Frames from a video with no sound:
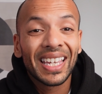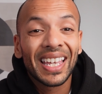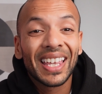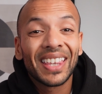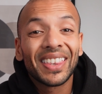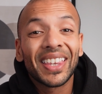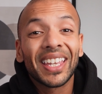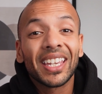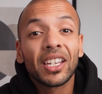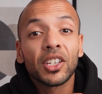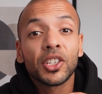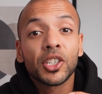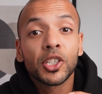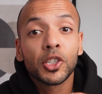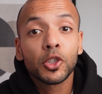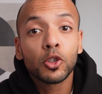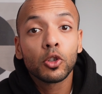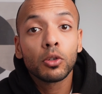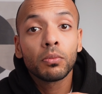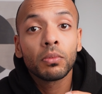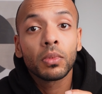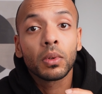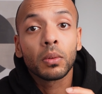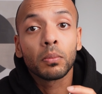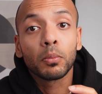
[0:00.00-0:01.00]
They
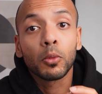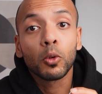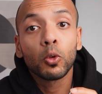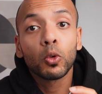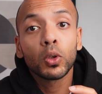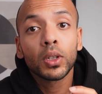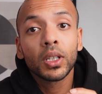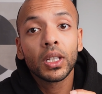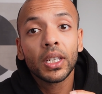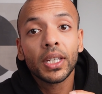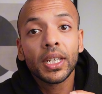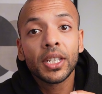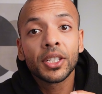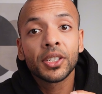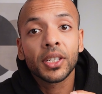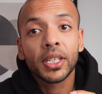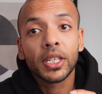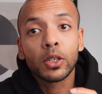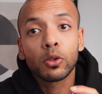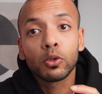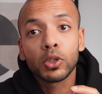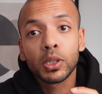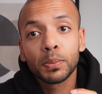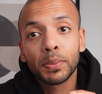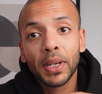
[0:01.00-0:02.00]
assume more leads
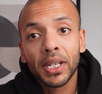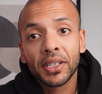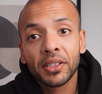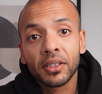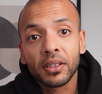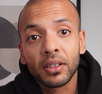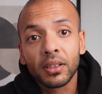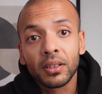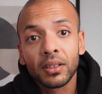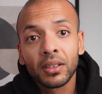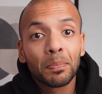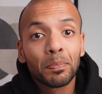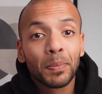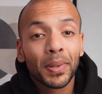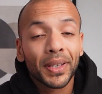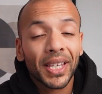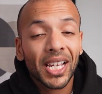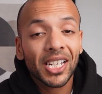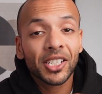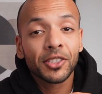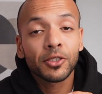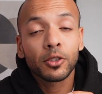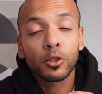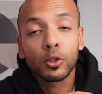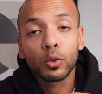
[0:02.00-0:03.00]
equals better, but
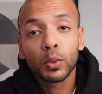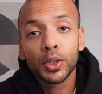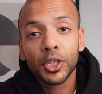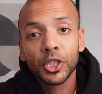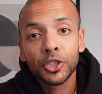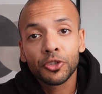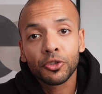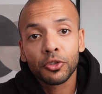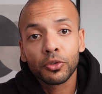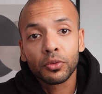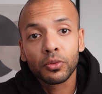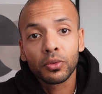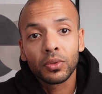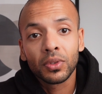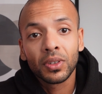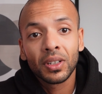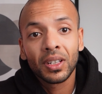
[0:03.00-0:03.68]
that's not always true.